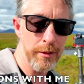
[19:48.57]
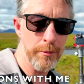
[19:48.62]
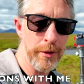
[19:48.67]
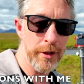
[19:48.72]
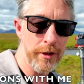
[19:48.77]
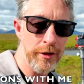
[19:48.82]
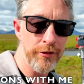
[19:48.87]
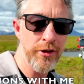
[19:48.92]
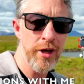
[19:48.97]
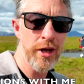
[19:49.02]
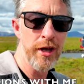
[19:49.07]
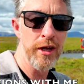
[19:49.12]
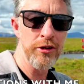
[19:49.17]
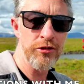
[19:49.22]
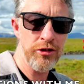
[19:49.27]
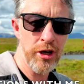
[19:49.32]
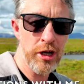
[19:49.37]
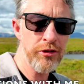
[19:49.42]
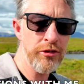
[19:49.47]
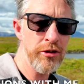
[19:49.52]
Because
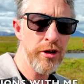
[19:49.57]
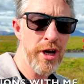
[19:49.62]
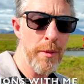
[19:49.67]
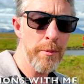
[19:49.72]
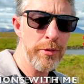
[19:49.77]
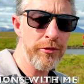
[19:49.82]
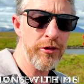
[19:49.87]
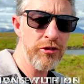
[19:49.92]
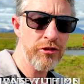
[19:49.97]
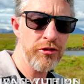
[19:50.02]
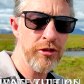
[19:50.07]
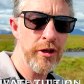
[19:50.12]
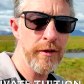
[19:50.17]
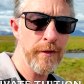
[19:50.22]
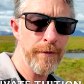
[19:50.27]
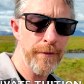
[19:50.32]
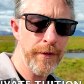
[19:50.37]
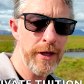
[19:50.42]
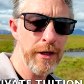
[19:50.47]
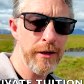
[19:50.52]
changing your composition in
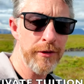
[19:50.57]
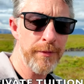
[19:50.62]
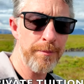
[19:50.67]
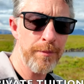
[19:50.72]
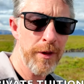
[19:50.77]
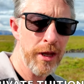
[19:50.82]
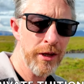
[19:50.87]
the field